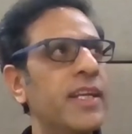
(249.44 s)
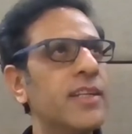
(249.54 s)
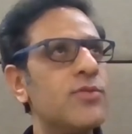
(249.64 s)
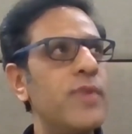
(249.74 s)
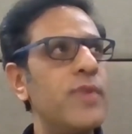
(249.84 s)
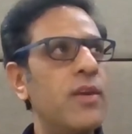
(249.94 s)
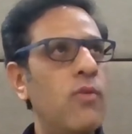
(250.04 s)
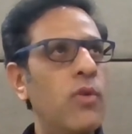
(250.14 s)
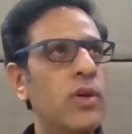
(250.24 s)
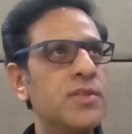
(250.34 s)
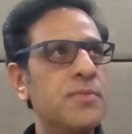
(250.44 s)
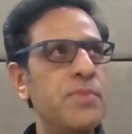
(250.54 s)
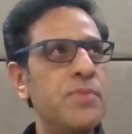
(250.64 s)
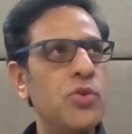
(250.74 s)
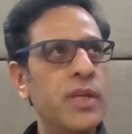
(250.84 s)
this week was
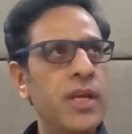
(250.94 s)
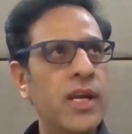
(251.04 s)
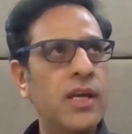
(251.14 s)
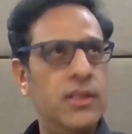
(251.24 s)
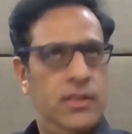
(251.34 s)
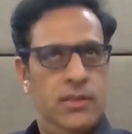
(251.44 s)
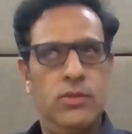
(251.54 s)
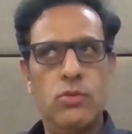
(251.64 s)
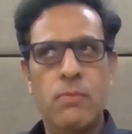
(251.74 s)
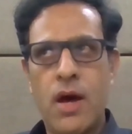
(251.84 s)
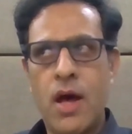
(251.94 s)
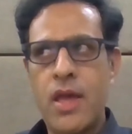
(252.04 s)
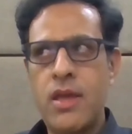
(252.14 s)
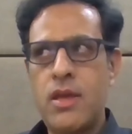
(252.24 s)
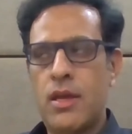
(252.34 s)
Munich,
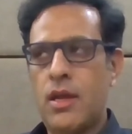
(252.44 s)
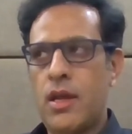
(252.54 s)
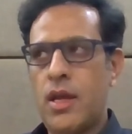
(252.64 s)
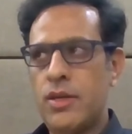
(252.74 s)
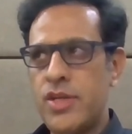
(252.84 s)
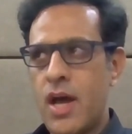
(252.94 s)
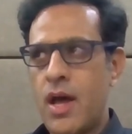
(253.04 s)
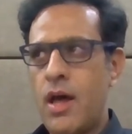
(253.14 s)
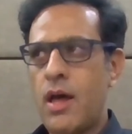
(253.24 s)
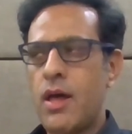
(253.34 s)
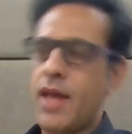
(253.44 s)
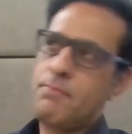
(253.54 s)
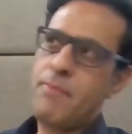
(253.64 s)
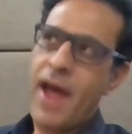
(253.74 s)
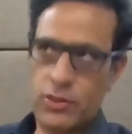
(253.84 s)
Dubai, India,
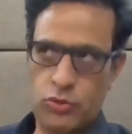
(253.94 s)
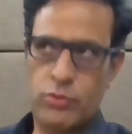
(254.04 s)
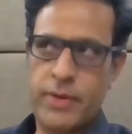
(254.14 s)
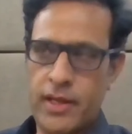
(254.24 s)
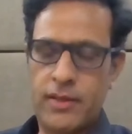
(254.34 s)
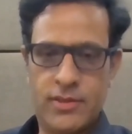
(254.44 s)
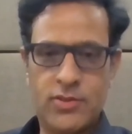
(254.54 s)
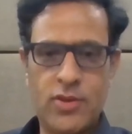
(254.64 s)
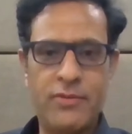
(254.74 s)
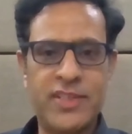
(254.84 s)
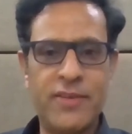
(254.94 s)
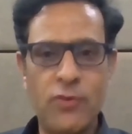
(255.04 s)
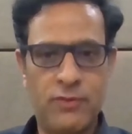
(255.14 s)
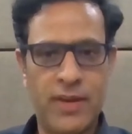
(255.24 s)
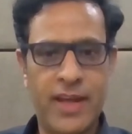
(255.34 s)
and back to Dubai. So I would say
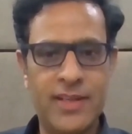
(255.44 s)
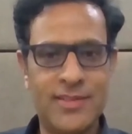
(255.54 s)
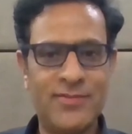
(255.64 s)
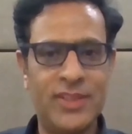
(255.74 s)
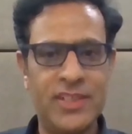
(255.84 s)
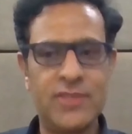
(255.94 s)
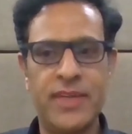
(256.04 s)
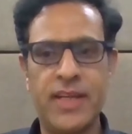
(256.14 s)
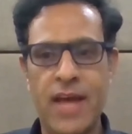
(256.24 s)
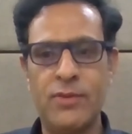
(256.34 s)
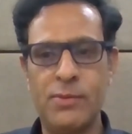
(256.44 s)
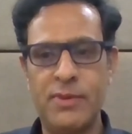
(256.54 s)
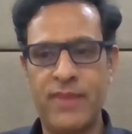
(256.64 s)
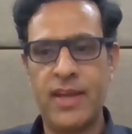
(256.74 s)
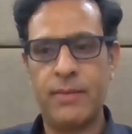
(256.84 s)
4 flights for this week. I will be
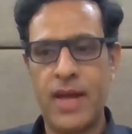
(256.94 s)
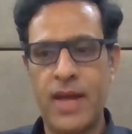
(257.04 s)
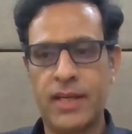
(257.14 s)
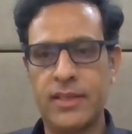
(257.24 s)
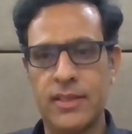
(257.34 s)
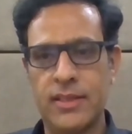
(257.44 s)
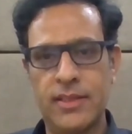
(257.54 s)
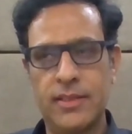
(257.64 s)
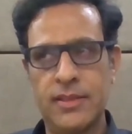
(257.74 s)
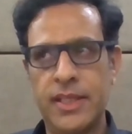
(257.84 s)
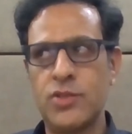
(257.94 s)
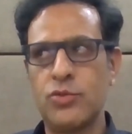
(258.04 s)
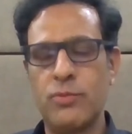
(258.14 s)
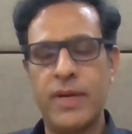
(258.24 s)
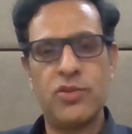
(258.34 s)
flying back into
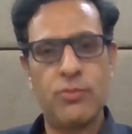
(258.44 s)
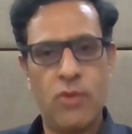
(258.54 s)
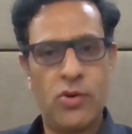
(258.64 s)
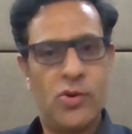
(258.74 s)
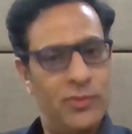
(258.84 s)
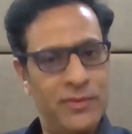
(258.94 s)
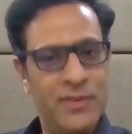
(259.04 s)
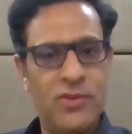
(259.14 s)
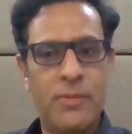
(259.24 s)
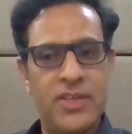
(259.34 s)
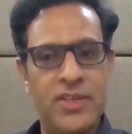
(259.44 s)
Dubai tomorrow from India.